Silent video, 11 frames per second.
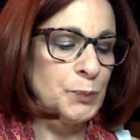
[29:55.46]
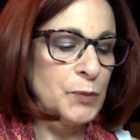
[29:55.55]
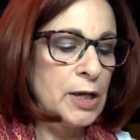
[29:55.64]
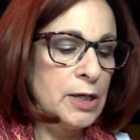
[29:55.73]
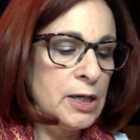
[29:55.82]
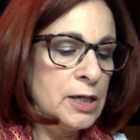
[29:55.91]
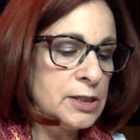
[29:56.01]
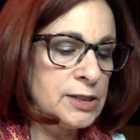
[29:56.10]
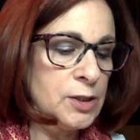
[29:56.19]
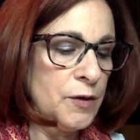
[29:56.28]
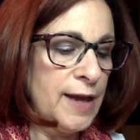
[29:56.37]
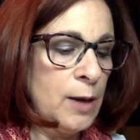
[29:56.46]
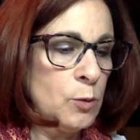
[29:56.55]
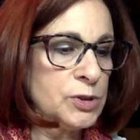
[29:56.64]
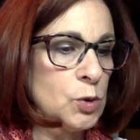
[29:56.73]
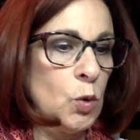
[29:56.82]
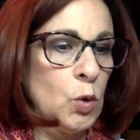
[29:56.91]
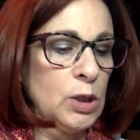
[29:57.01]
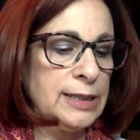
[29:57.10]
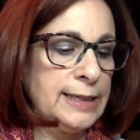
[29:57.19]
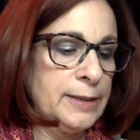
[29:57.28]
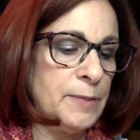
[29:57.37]
So that was
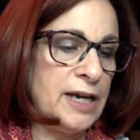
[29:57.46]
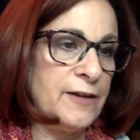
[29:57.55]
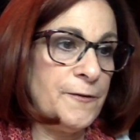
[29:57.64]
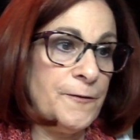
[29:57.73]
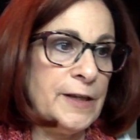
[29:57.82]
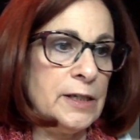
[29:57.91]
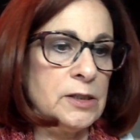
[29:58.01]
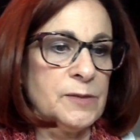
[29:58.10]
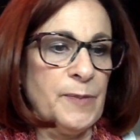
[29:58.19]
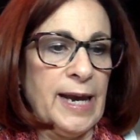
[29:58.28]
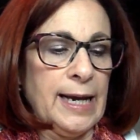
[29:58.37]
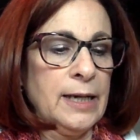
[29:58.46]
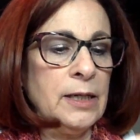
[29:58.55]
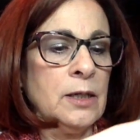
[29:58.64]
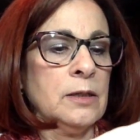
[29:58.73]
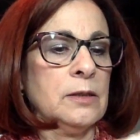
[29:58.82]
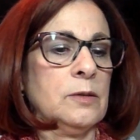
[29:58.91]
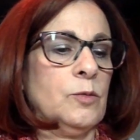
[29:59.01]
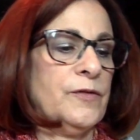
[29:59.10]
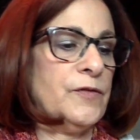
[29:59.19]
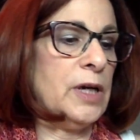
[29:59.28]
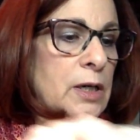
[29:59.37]
all in my field bag.
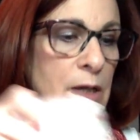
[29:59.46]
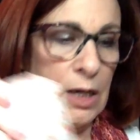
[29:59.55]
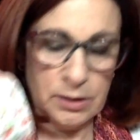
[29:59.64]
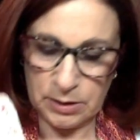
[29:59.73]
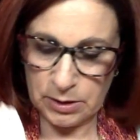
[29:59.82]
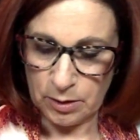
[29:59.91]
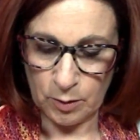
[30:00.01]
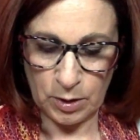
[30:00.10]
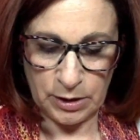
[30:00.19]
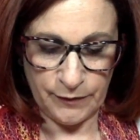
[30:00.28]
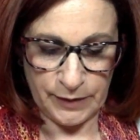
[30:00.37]
We've not gotten to all